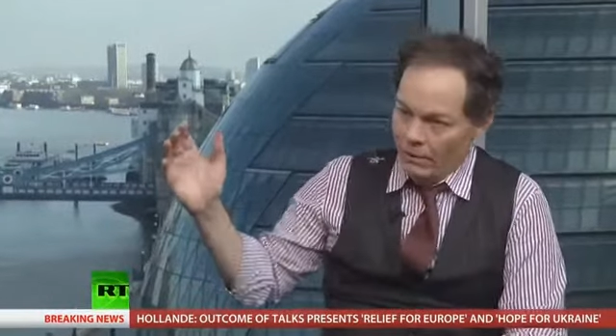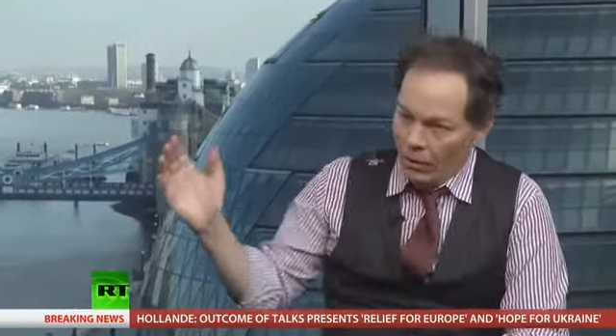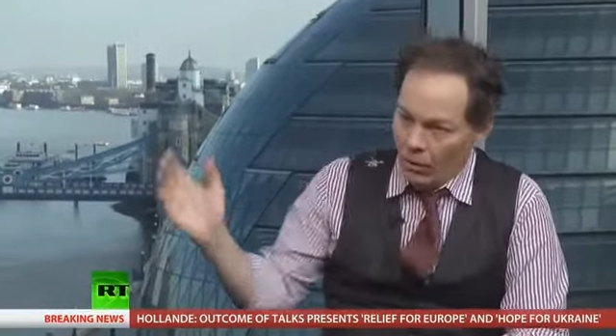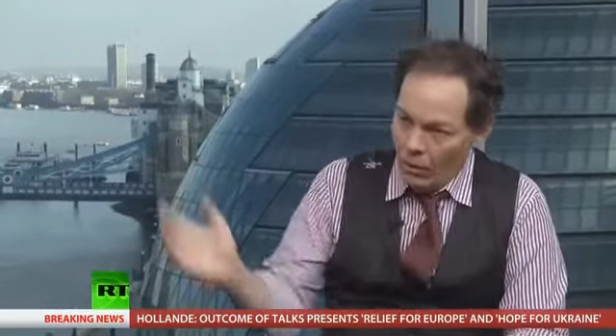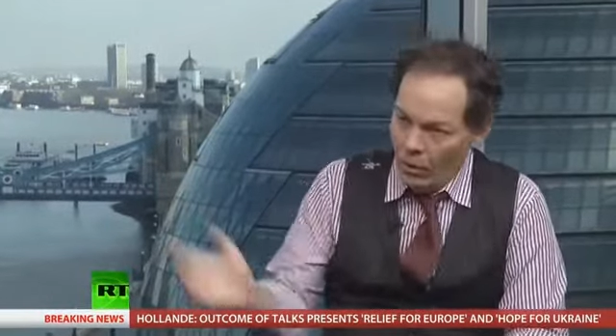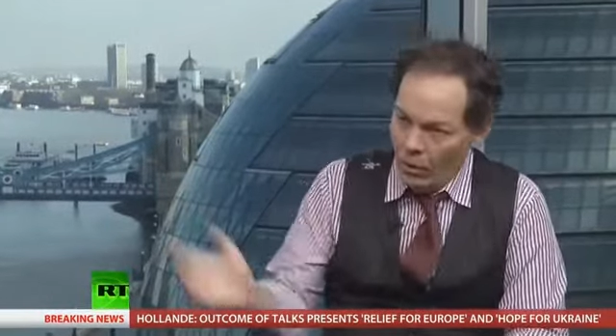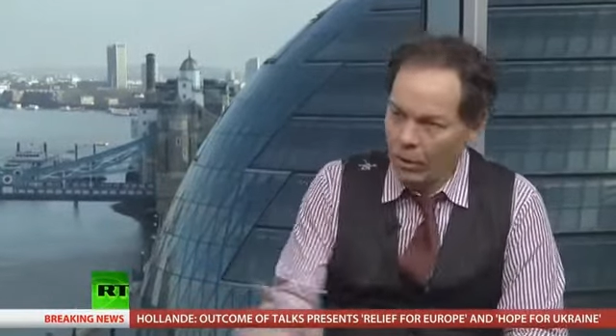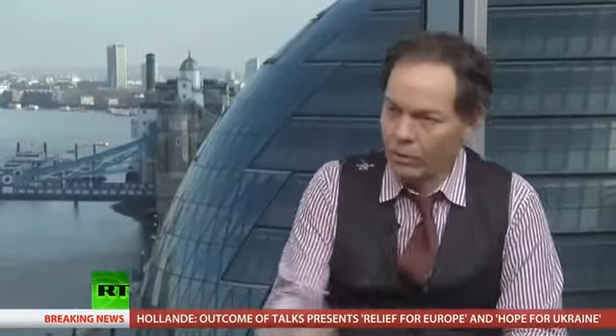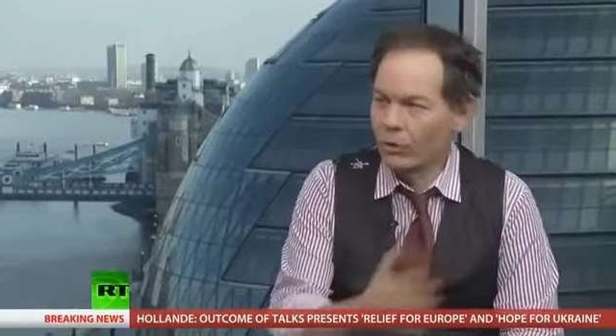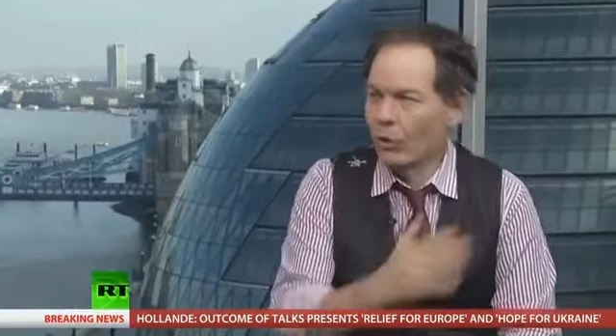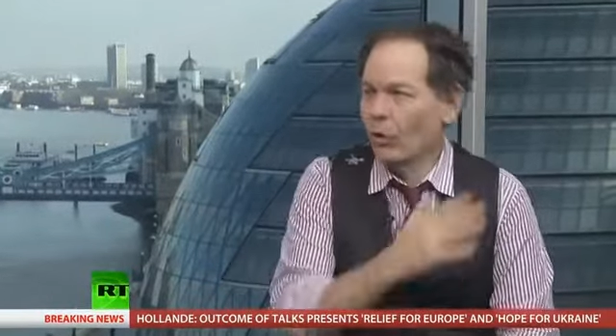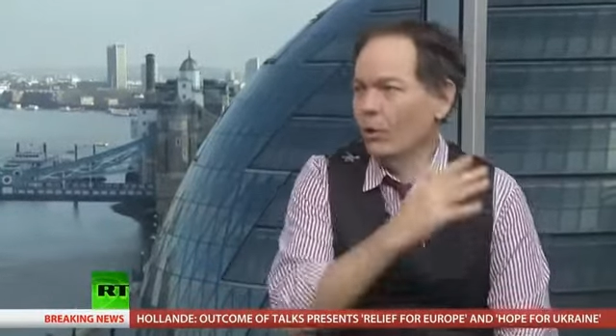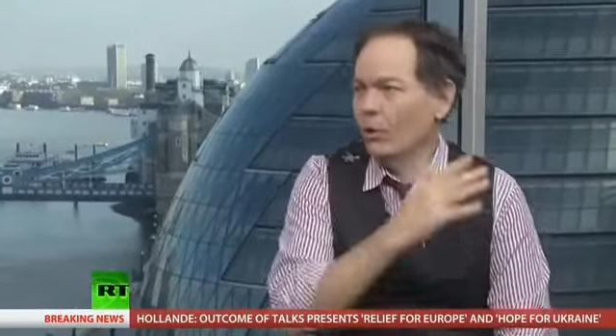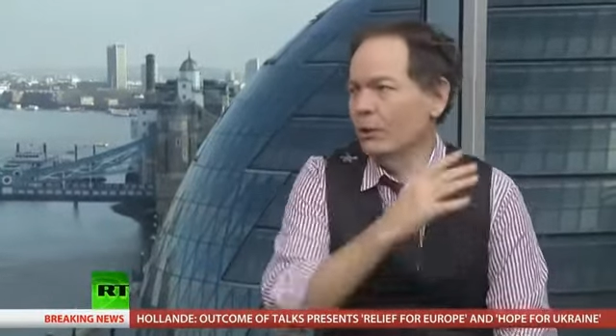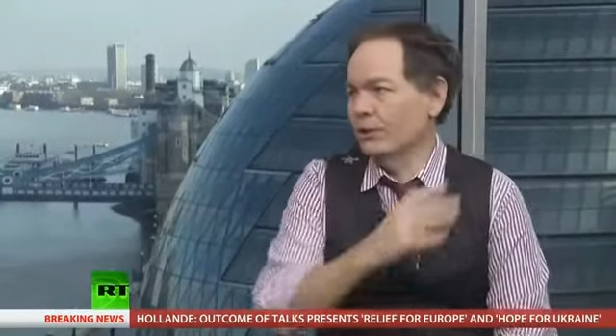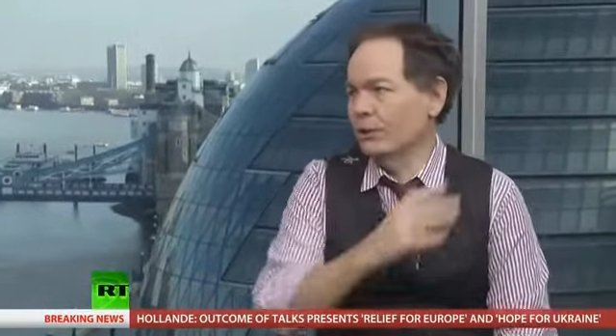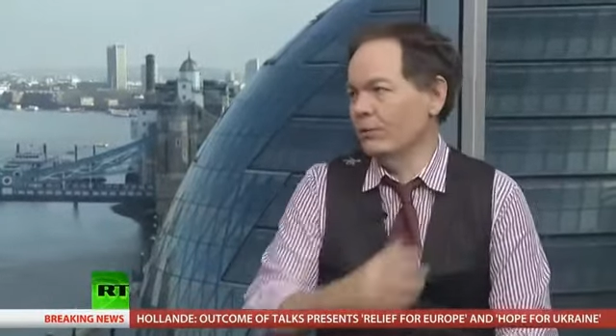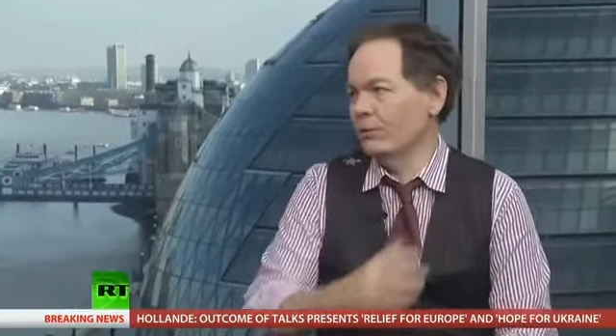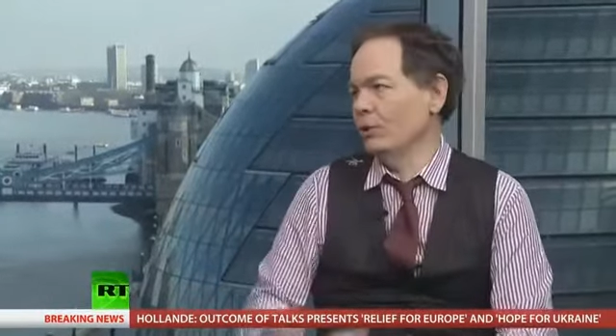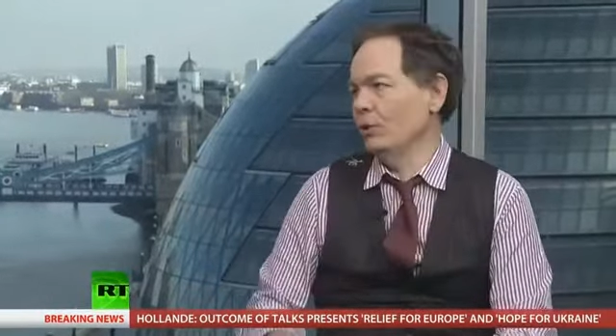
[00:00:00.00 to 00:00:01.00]
the whole
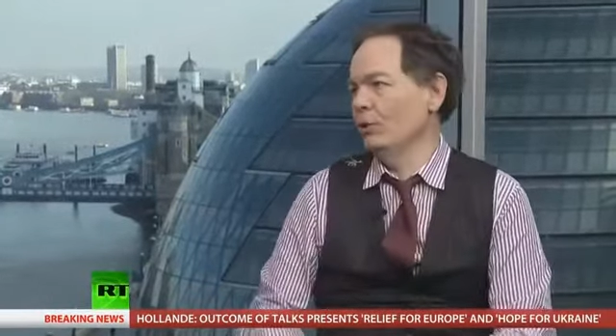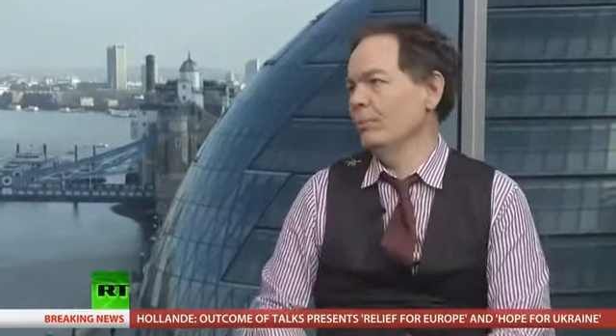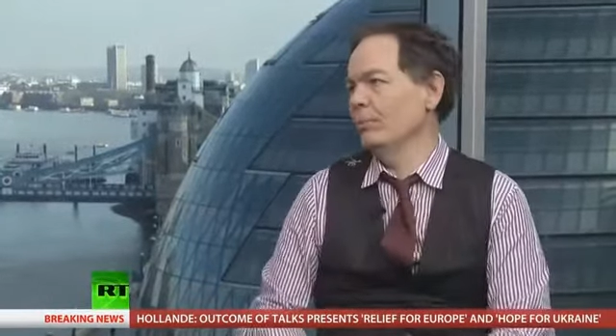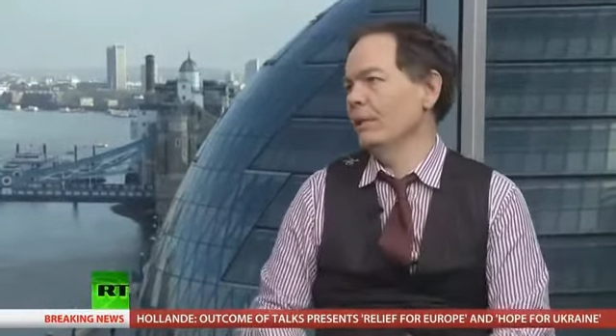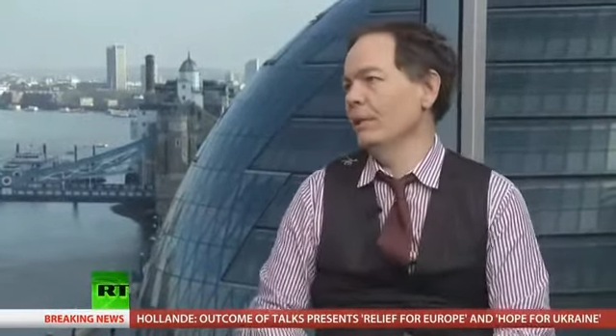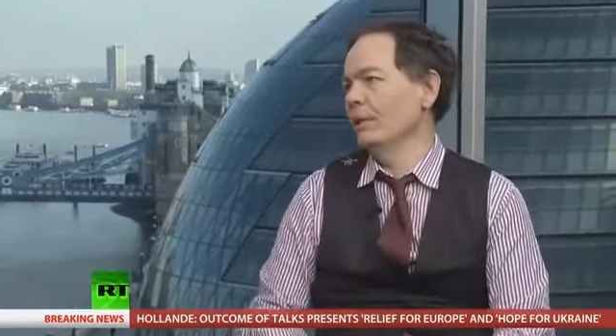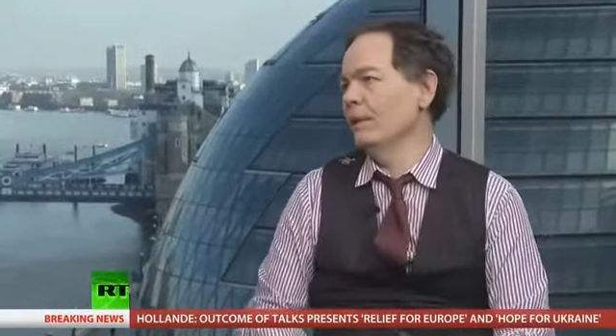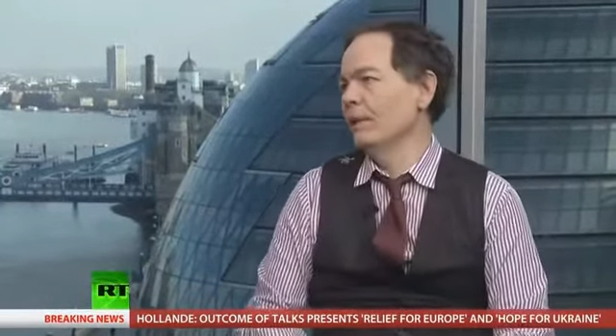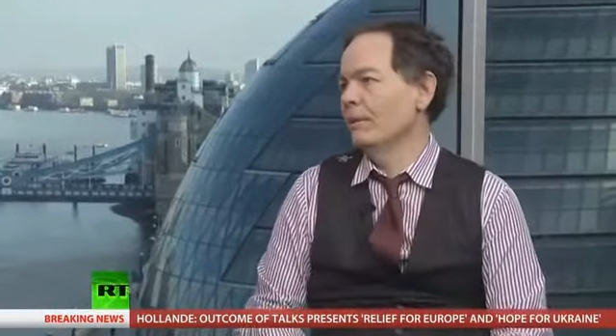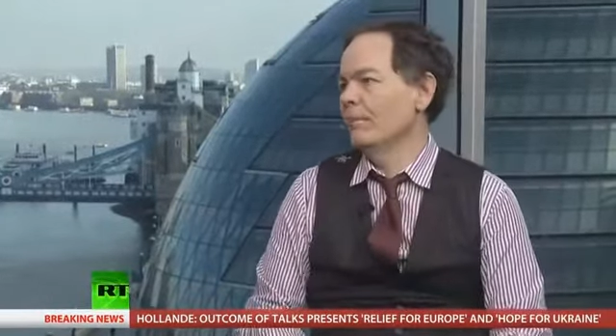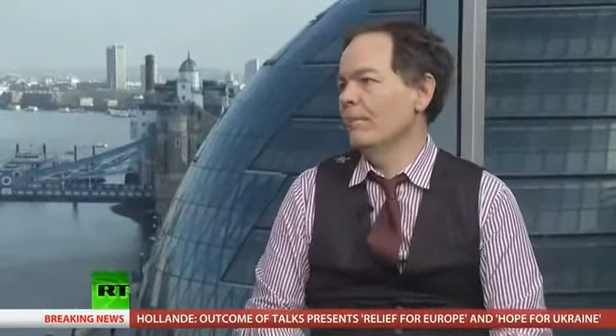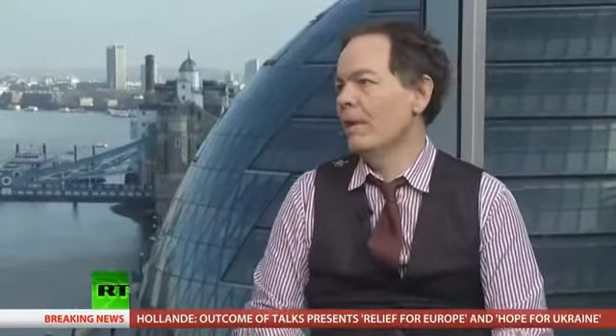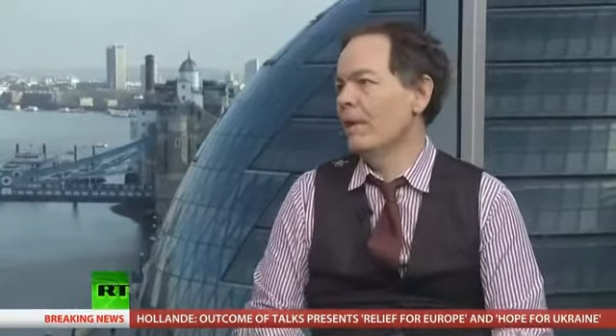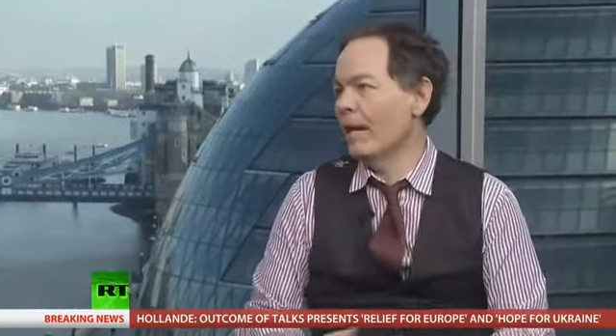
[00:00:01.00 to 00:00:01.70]
course of human